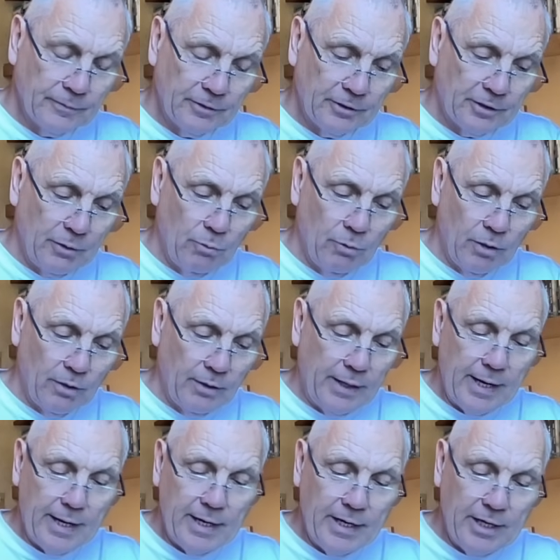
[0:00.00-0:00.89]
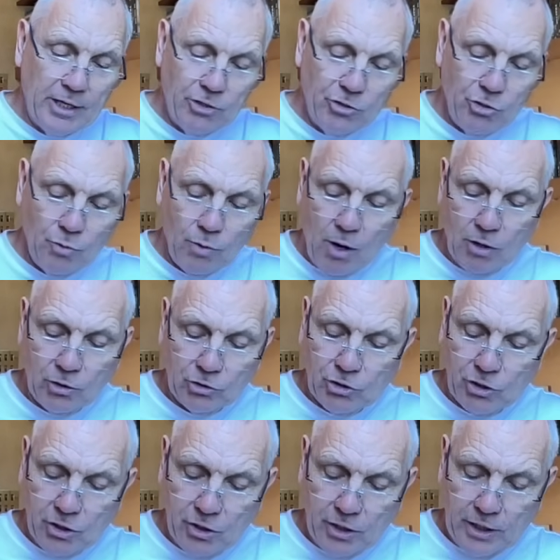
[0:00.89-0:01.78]
See, what I'm getting is you are
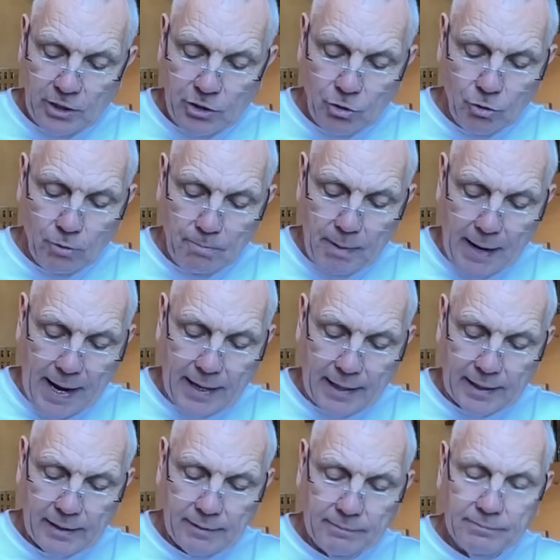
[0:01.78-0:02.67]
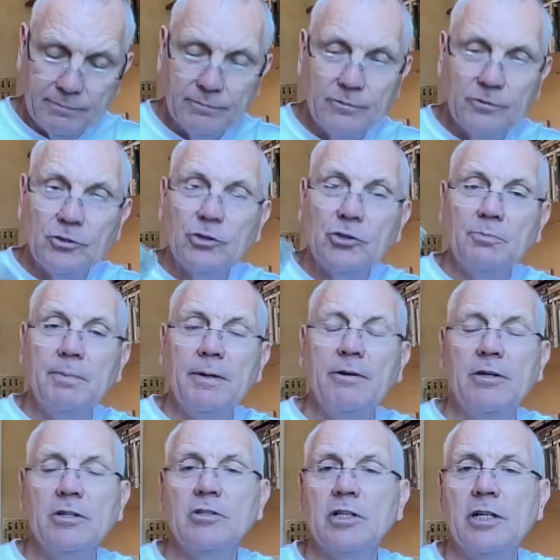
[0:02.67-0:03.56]
turning your back
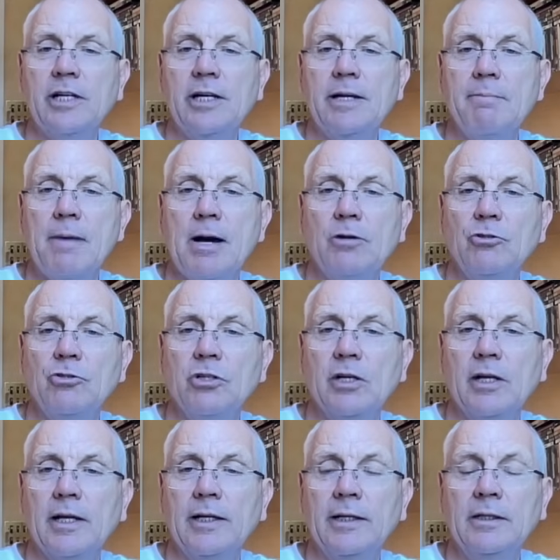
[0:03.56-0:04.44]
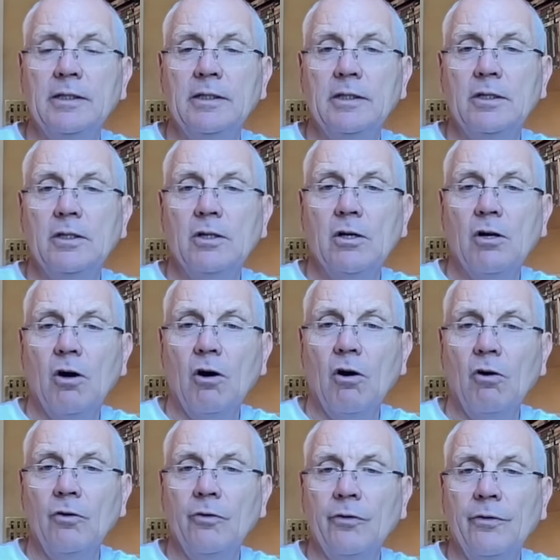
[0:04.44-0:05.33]
spiritually and emotionally
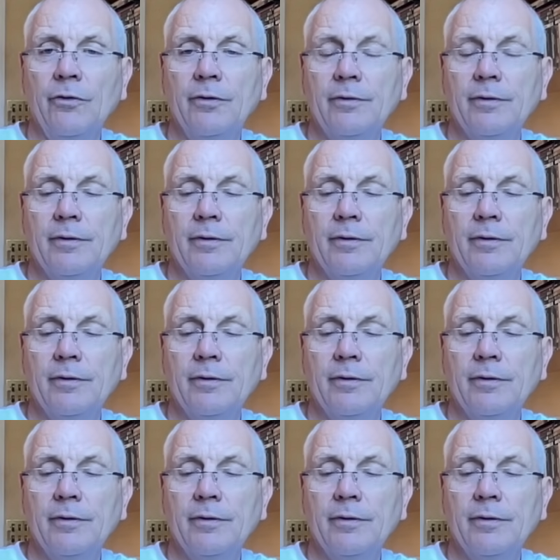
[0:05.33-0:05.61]
on